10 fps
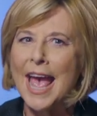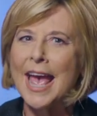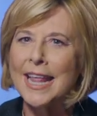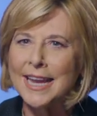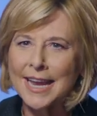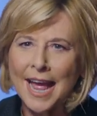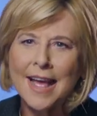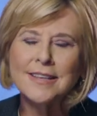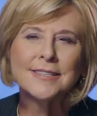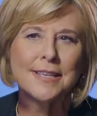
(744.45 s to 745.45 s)
And it
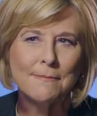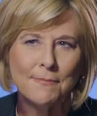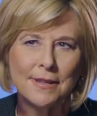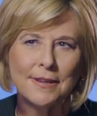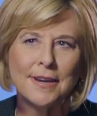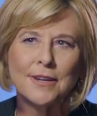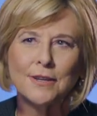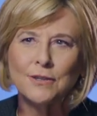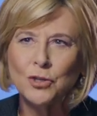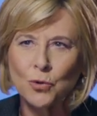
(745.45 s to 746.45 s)
has the ability
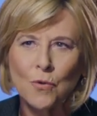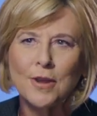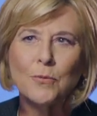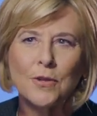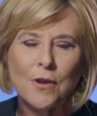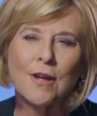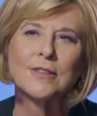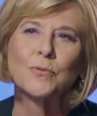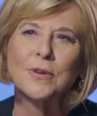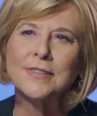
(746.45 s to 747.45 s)
to join with
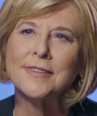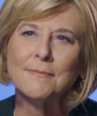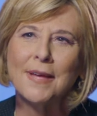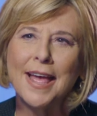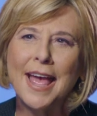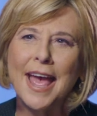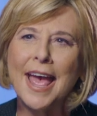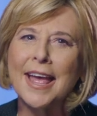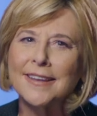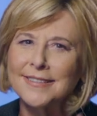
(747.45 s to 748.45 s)
God's wisdom
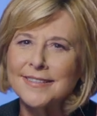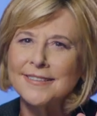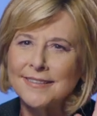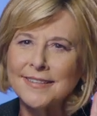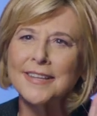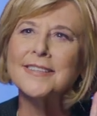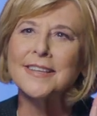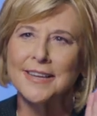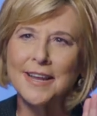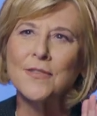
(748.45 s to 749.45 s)
and
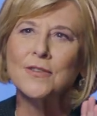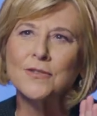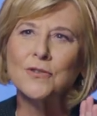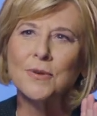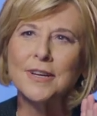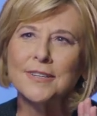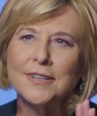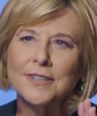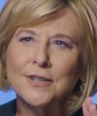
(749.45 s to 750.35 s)
listen in the street,